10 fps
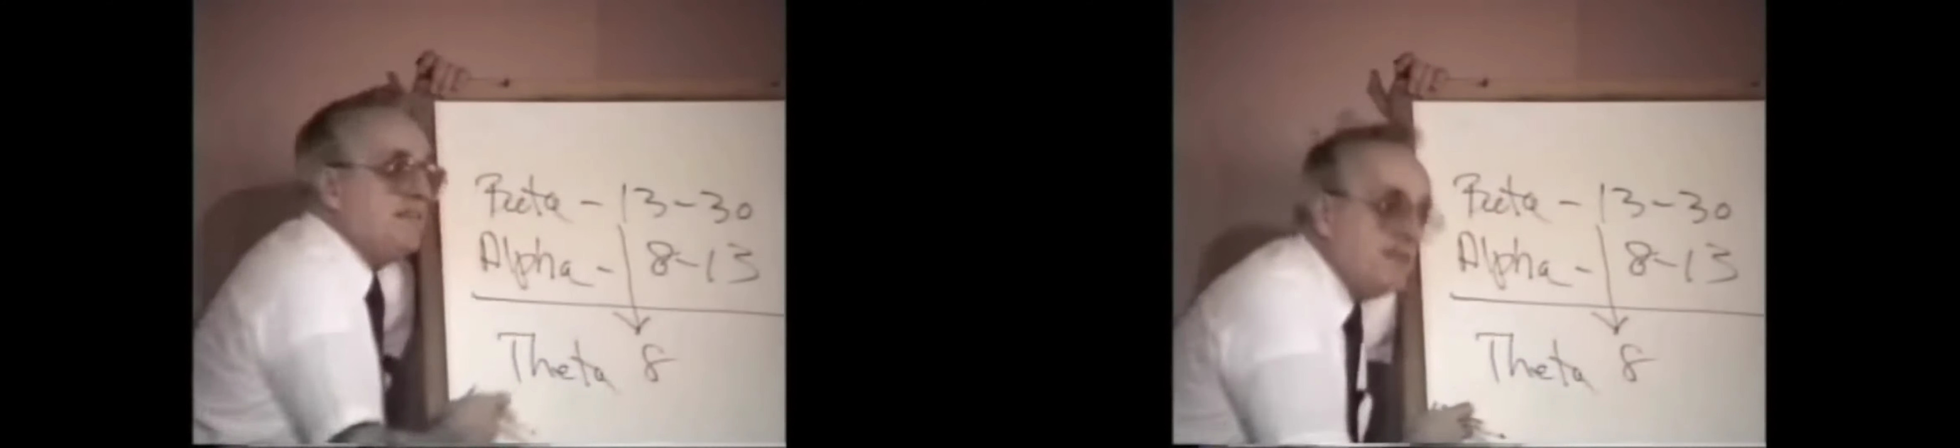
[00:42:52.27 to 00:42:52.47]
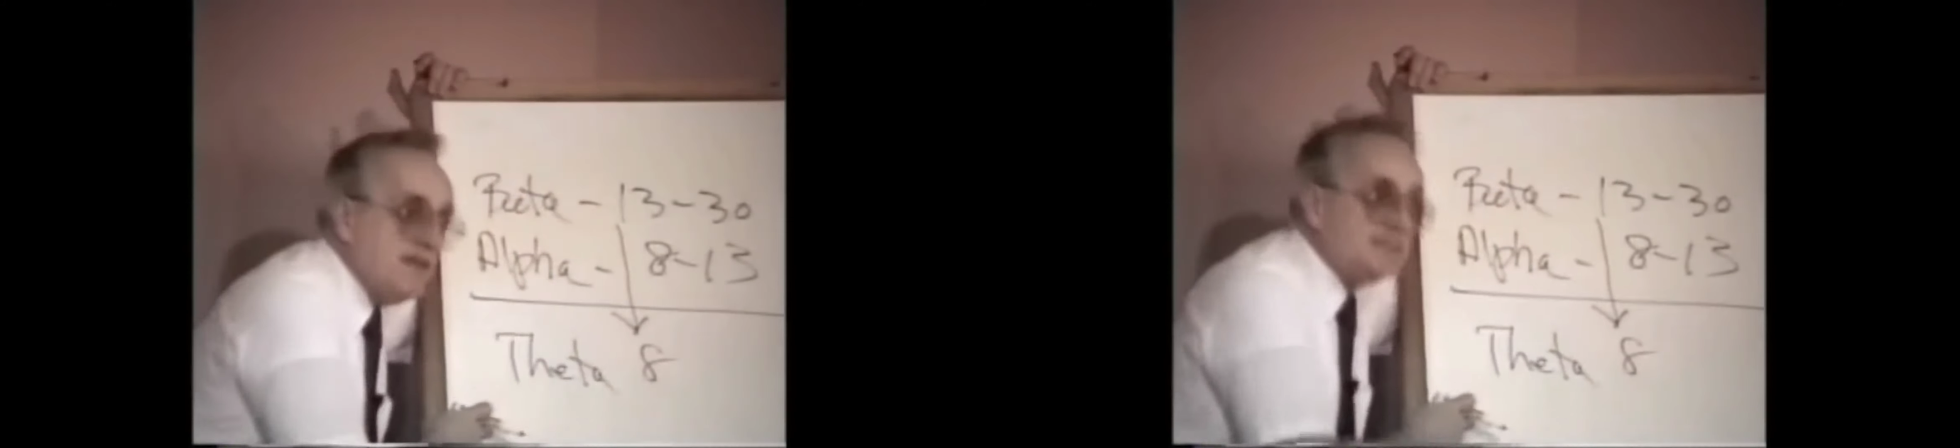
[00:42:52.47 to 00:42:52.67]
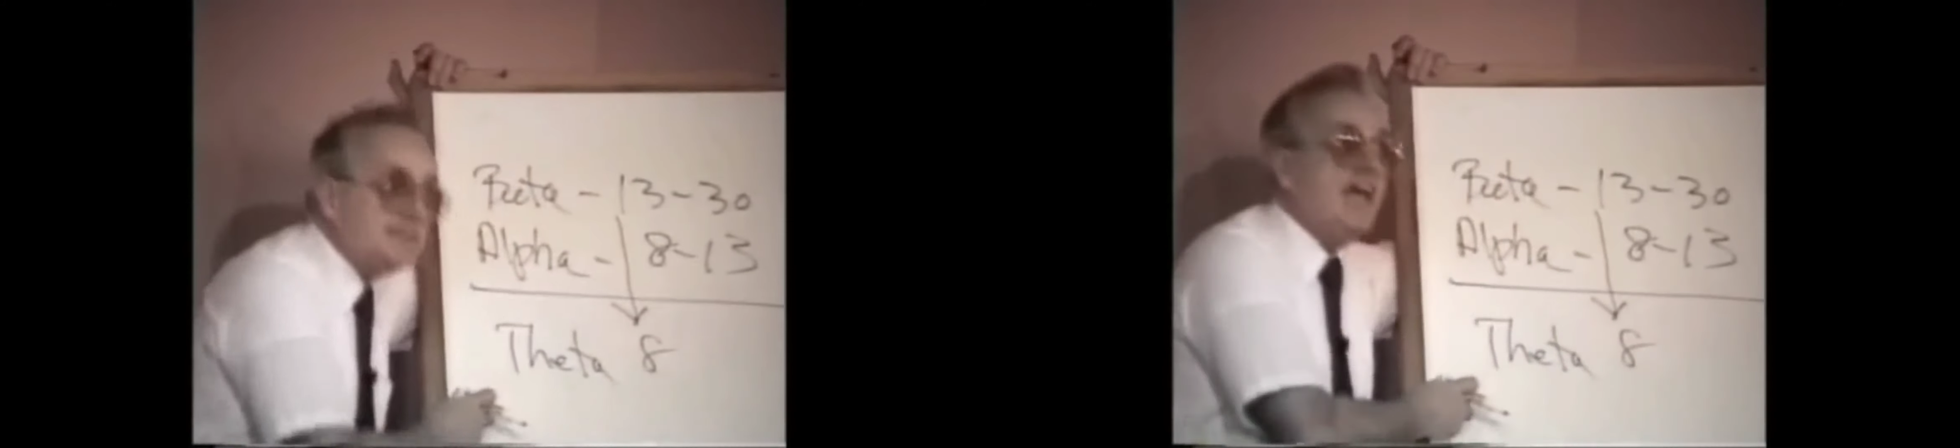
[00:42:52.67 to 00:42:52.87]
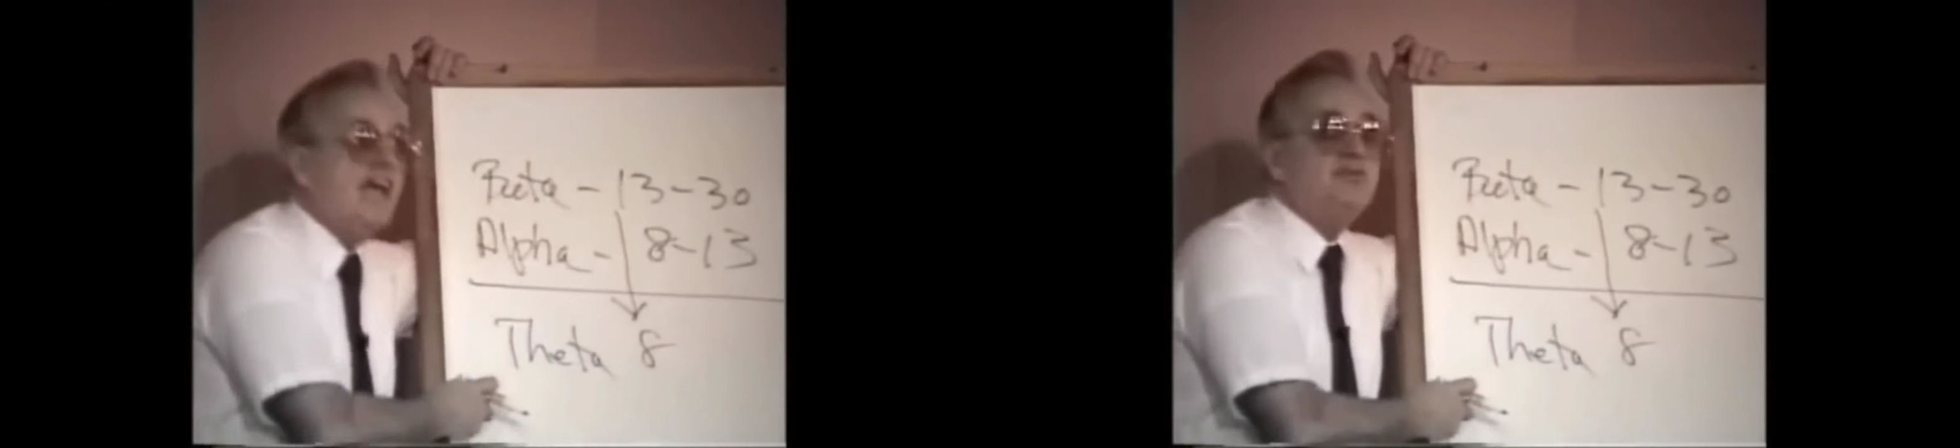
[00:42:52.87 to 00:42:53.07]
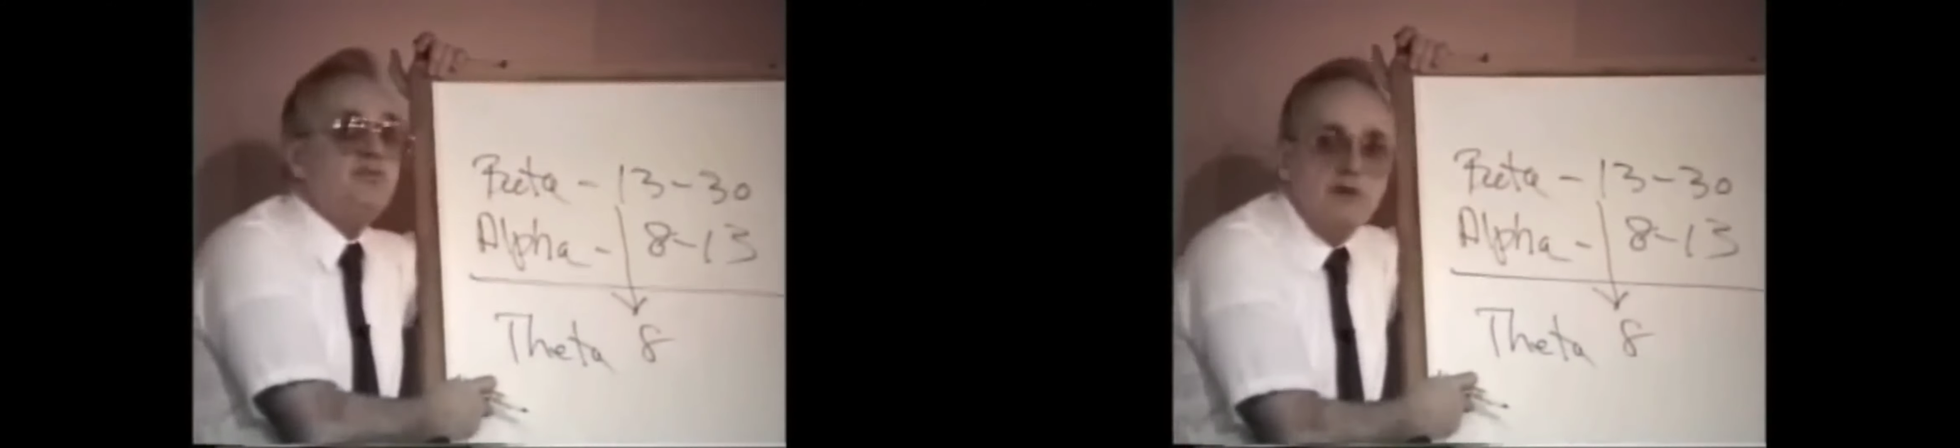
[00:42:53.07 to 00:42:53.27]
and this
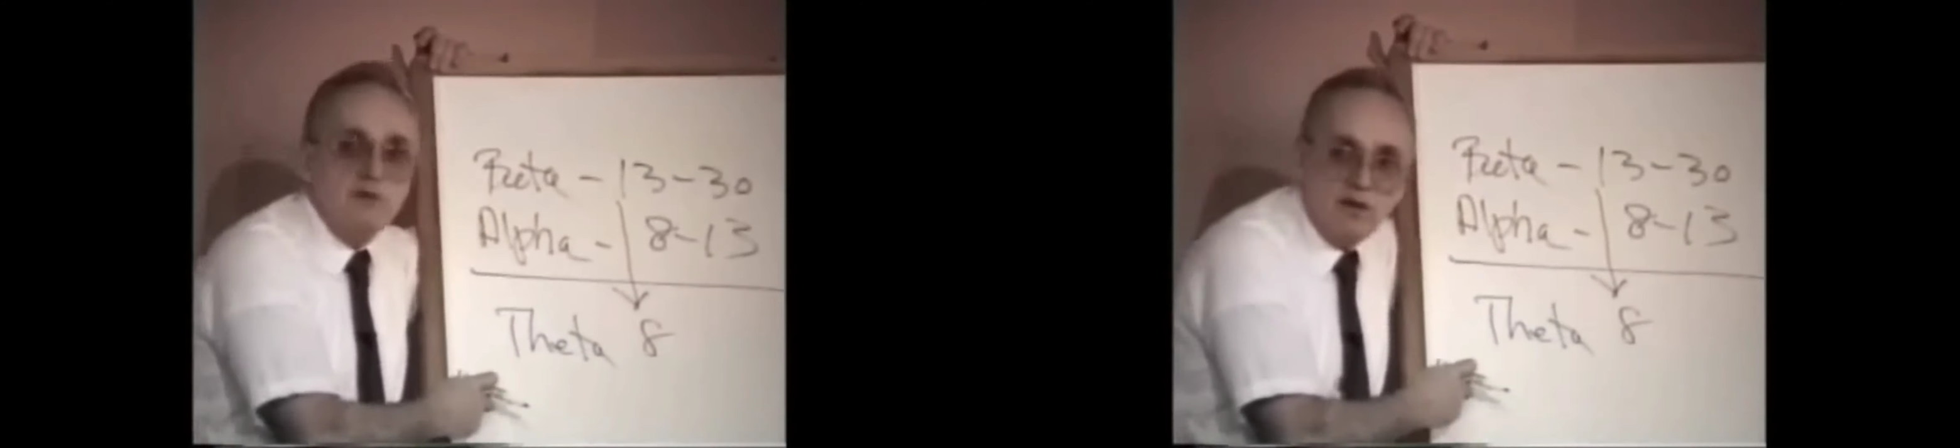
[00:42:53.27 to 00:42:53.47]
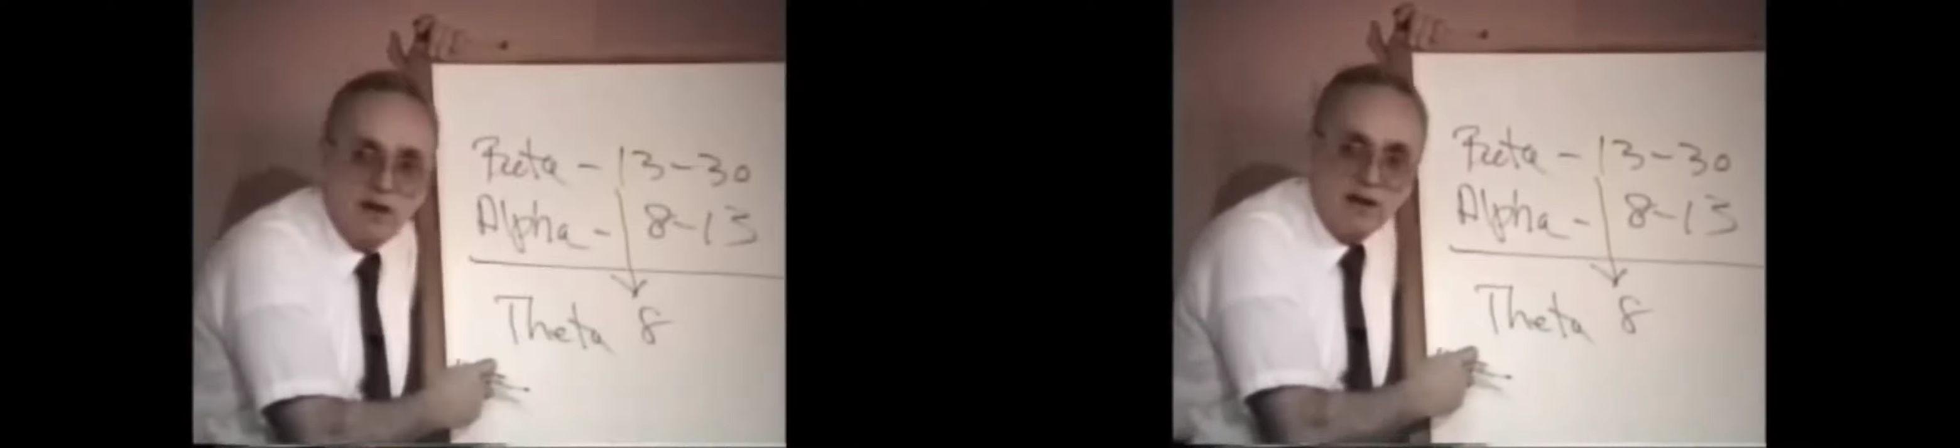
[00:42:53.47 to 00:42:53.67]
is where you